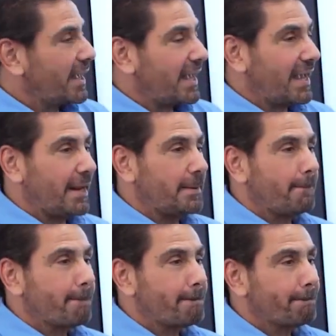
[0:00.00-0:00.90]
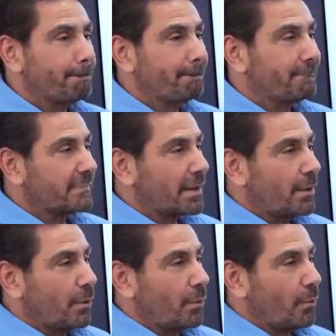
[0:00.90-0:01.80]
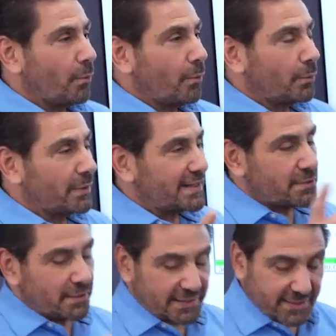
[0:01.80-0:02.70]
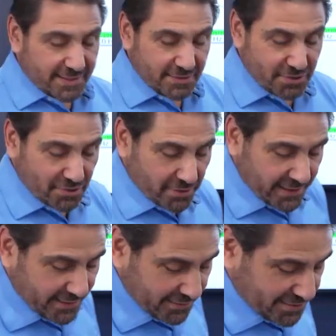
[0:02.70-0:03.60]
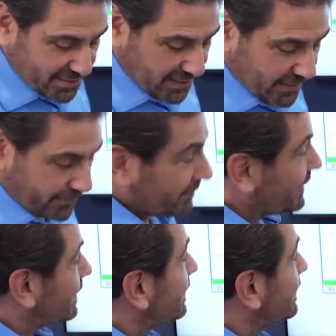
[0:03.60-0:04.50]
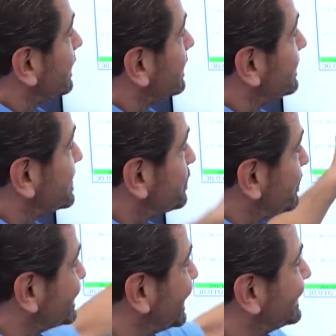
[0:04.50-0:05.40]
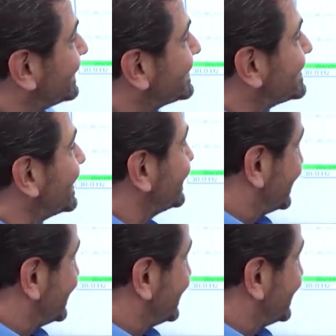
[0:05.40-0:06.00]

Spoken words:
And let's look at the next chart and you'll see this presented slightly